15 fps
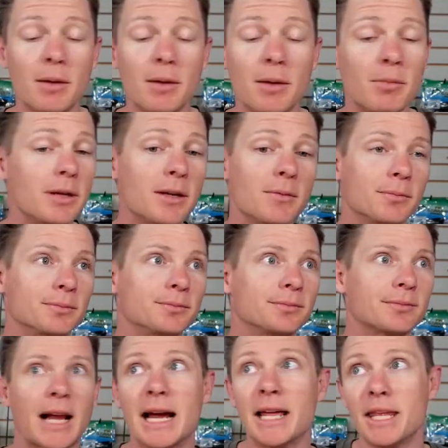Maybe,
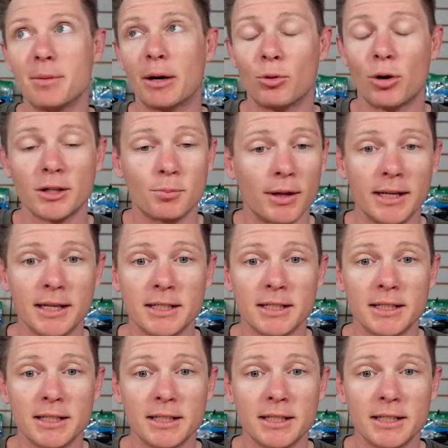I think my rod's plenty